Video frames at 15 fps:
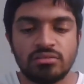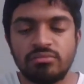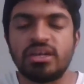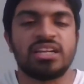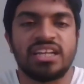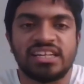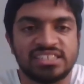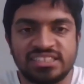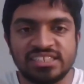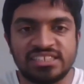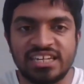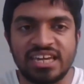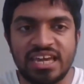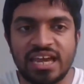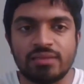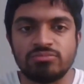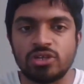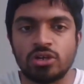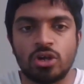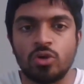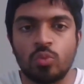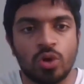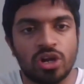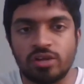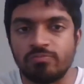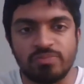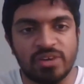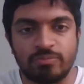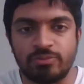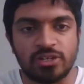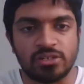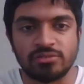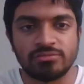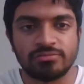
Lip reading: But as they say, games are not won on paper.